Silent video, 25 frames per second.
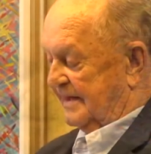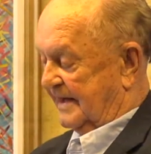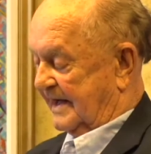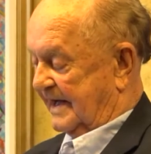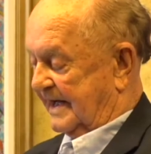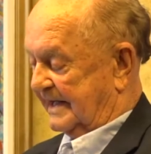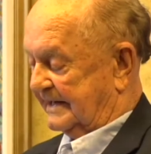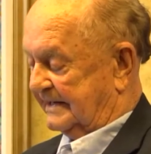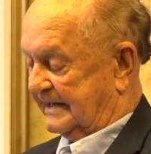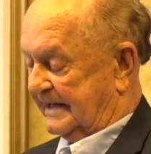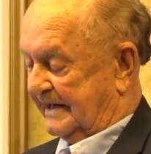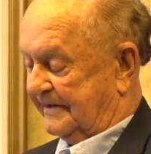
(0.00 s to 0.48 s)

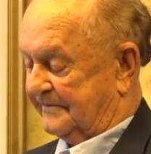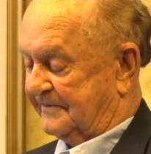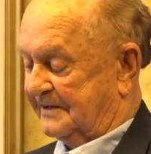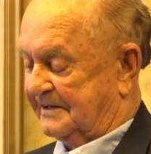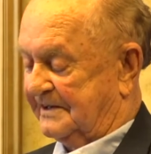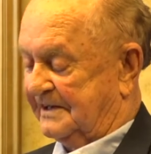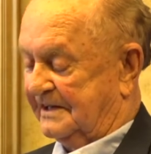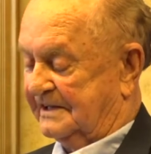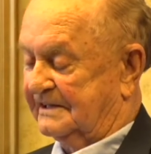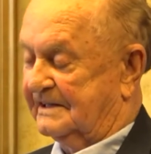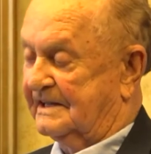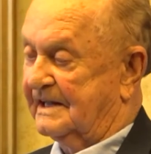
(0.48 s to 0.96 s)
I never
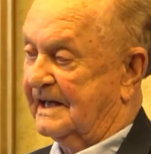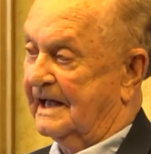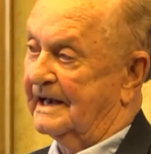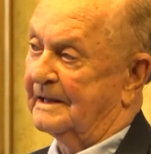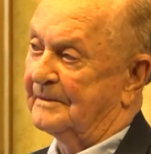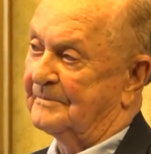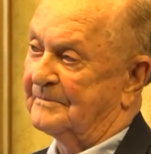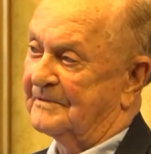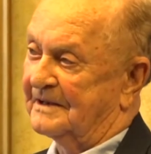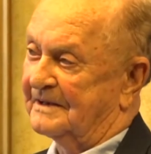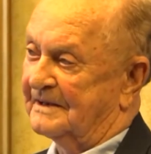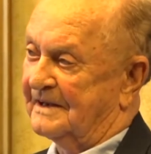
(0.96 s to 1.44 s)
did tell
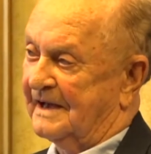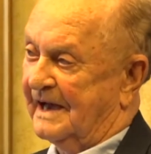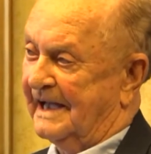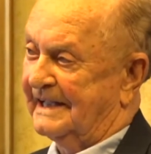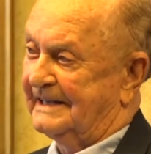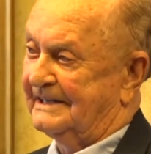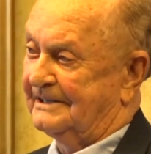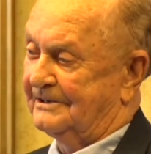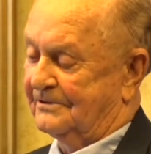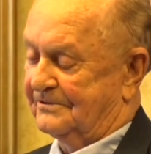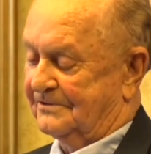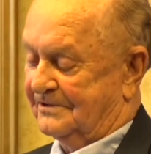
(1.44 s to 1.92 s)
him that
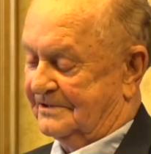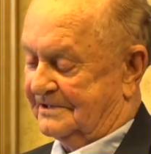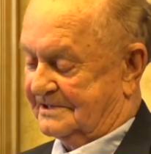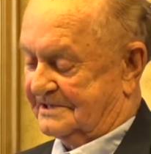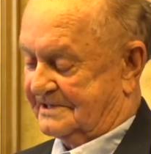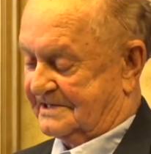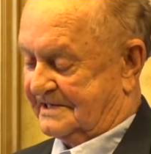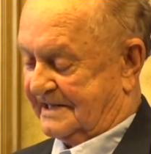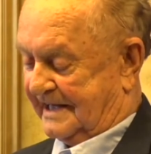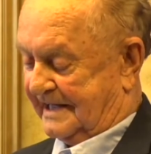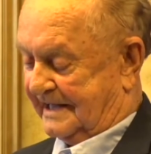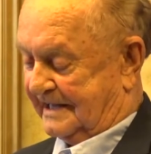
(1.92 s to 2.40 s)
I do the
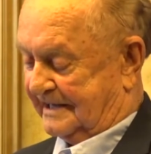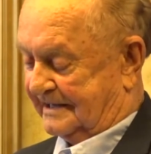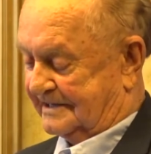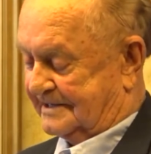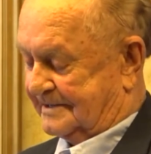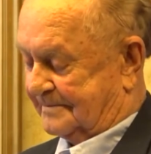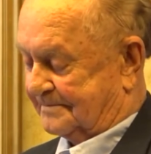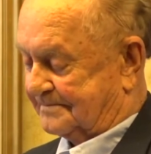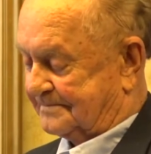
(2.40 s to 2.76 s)
steaks.